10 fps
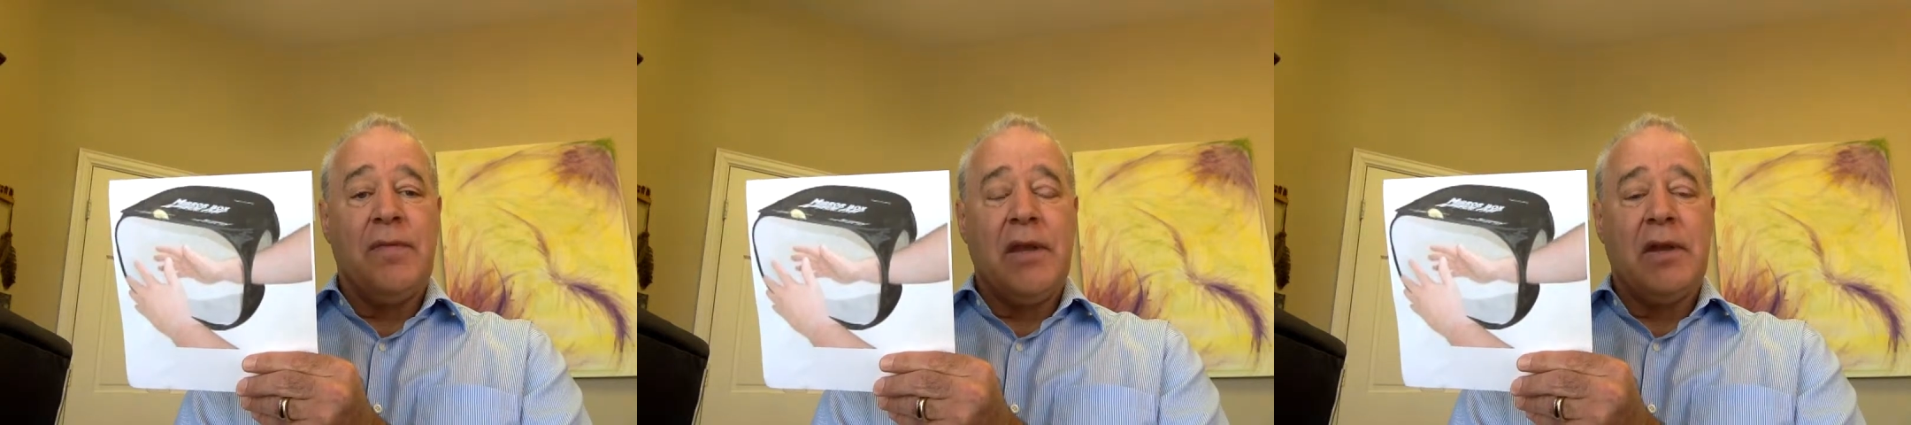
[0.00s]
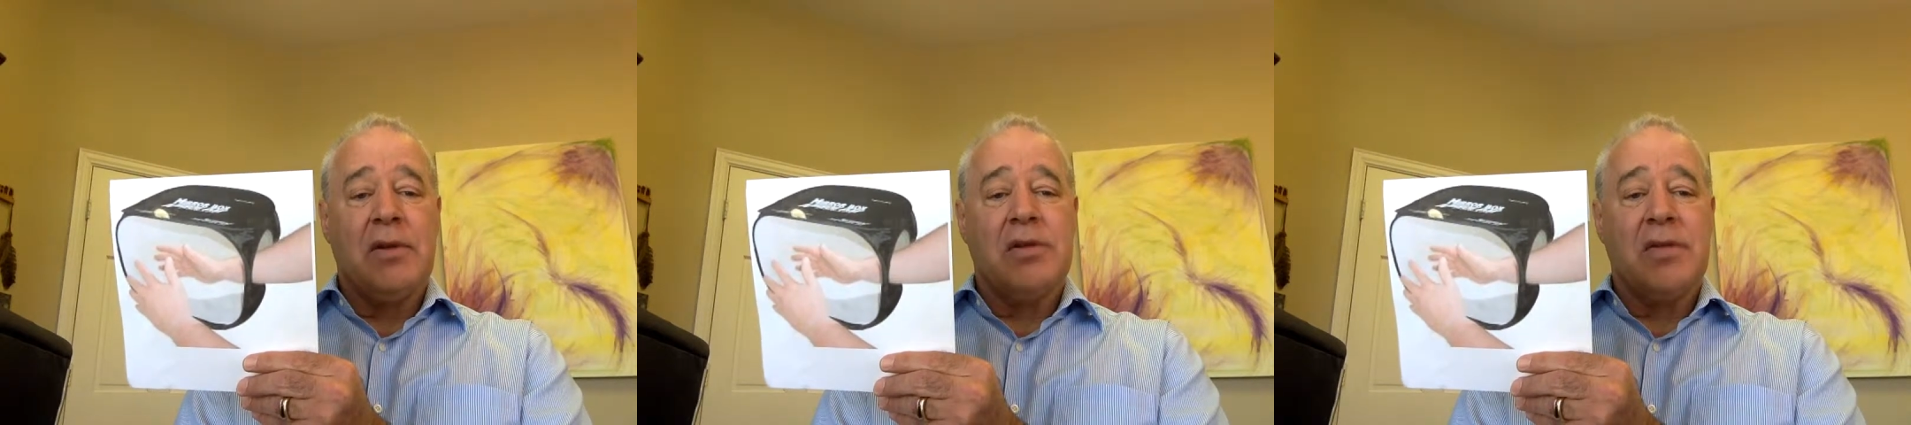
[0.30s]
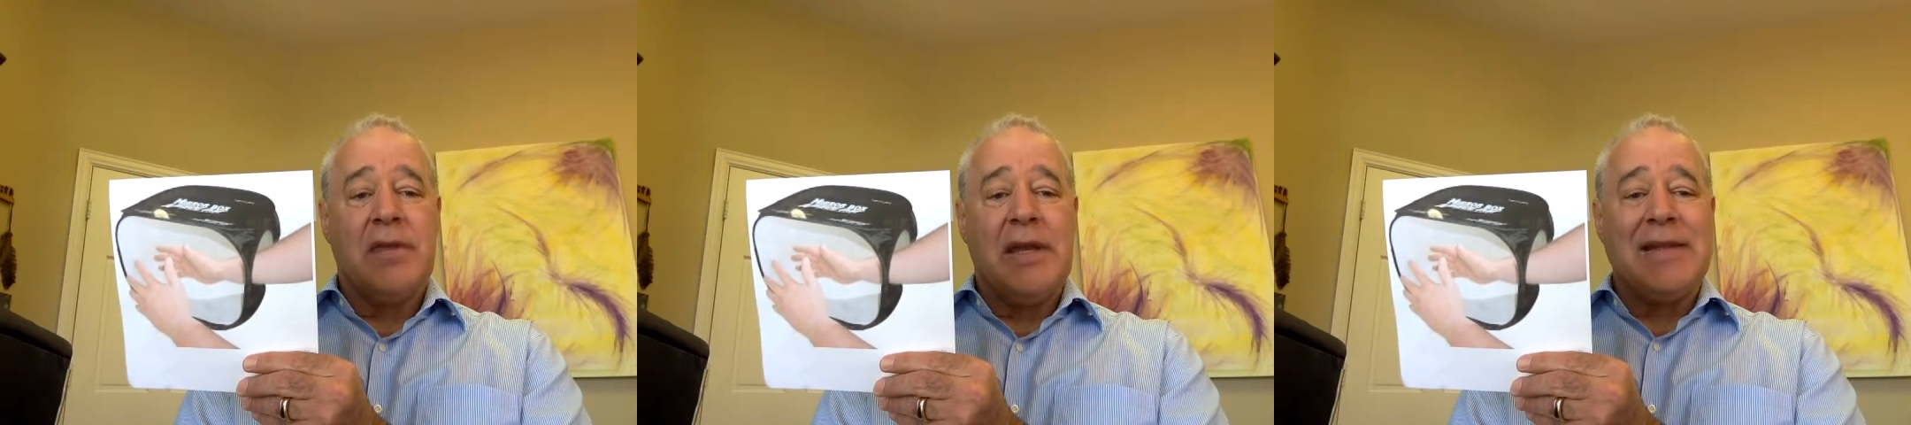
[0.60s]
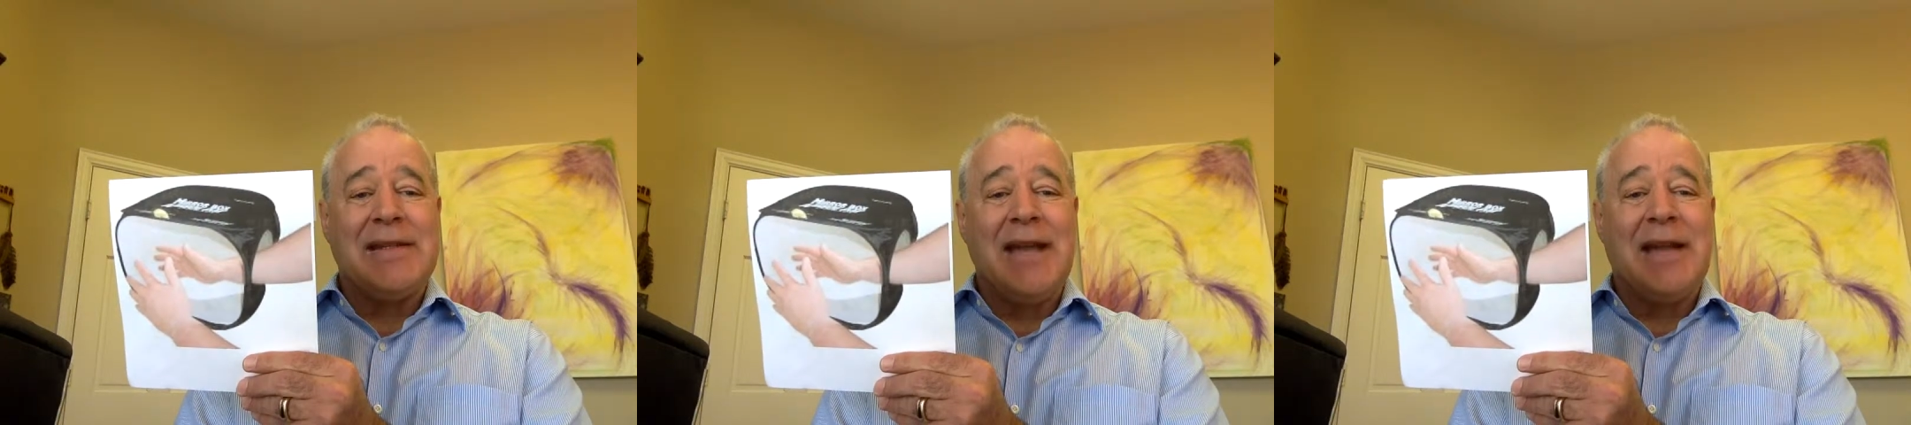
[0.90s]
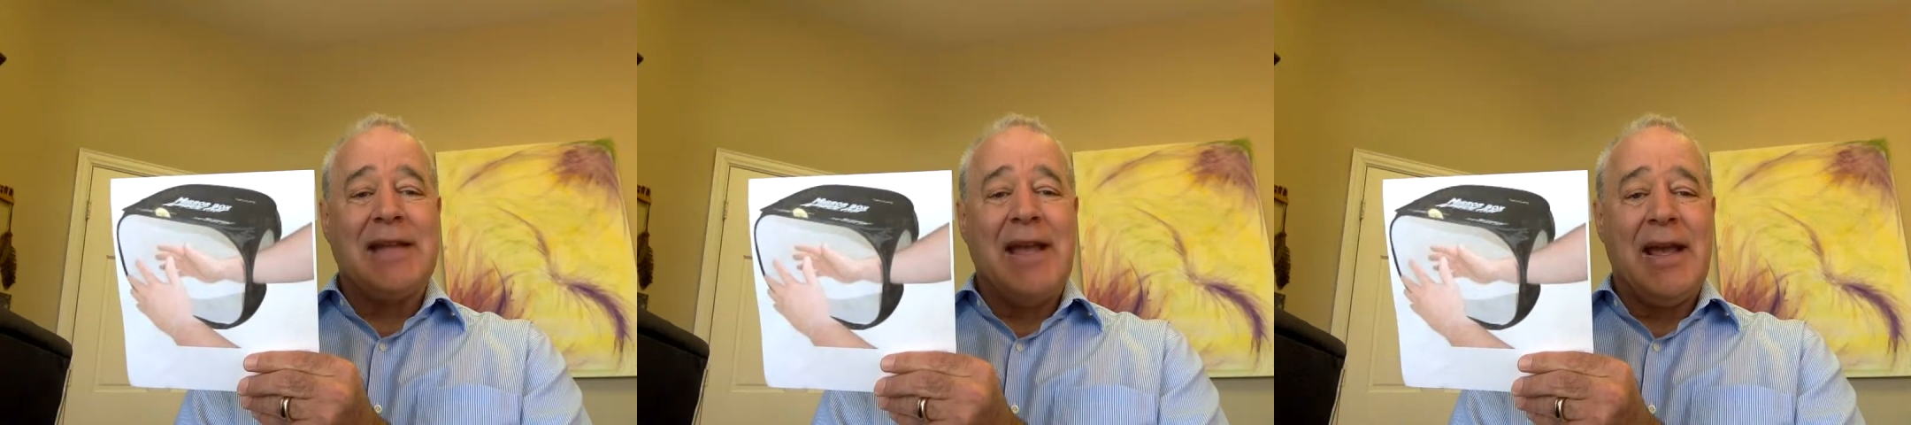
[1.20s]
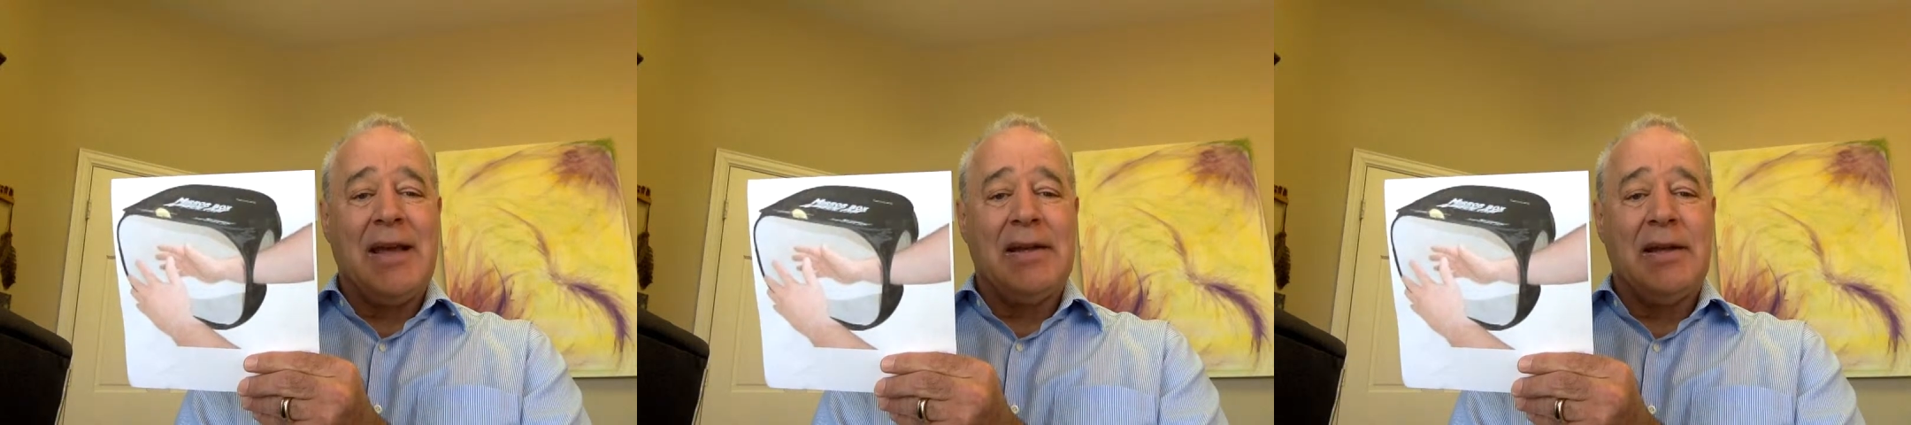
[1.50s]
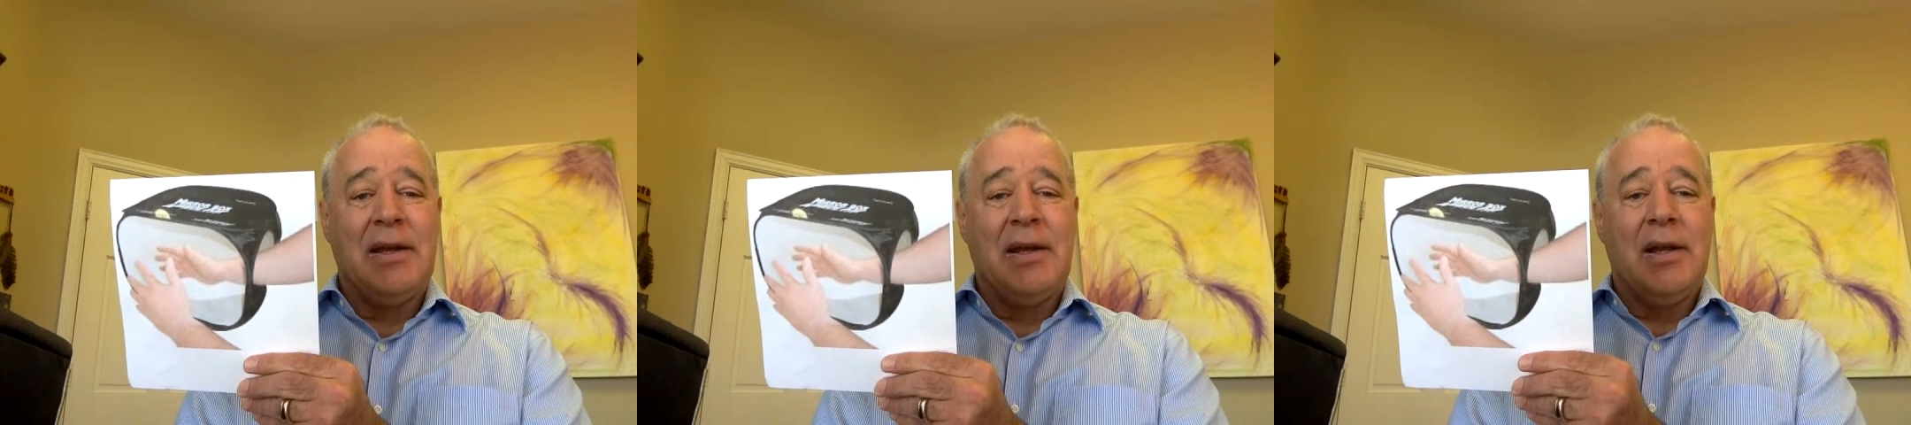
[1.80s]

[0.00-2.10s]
fingers of the intact hand,